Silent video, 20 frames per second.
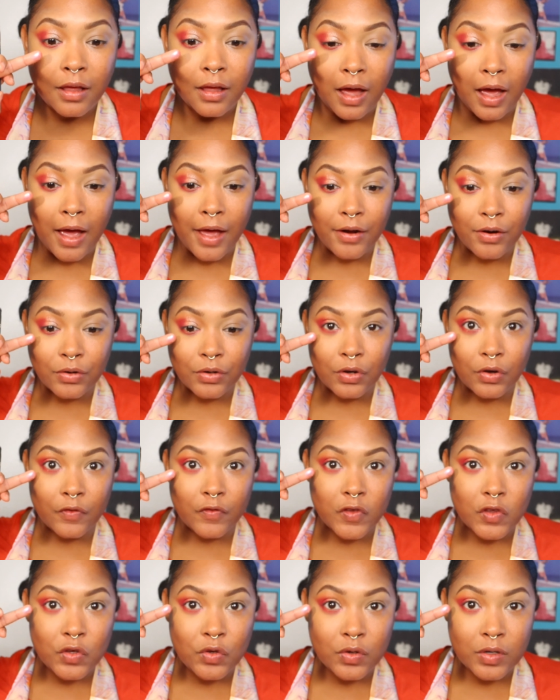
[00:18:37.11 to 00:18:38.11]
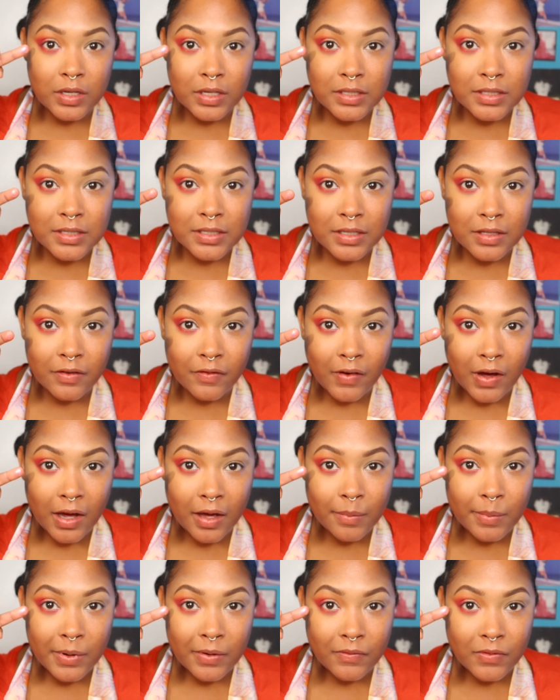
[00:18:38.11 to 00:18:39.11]
I don't know if you can see the
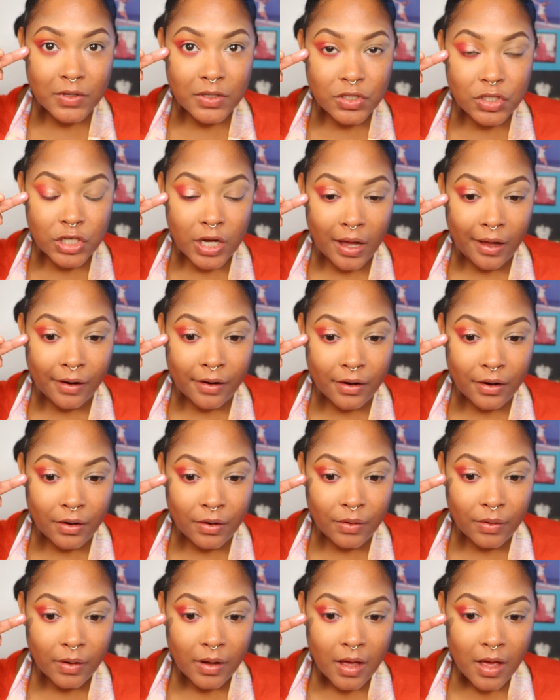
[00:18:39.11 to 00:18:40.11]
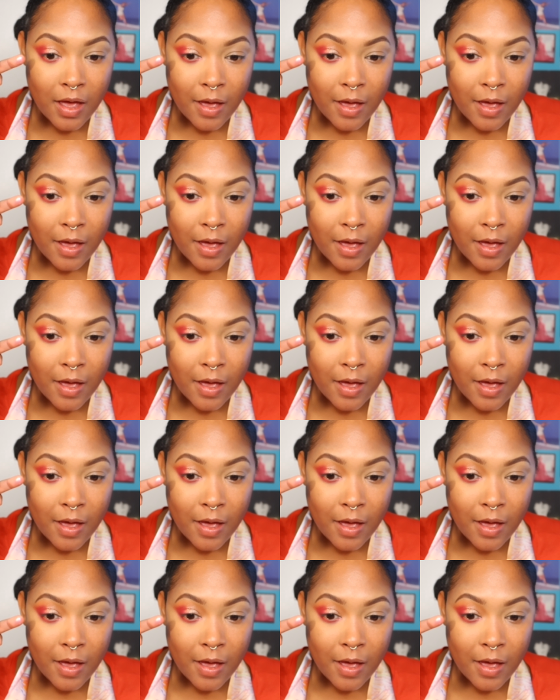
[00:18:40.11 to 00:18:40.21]
vibe of this shadow.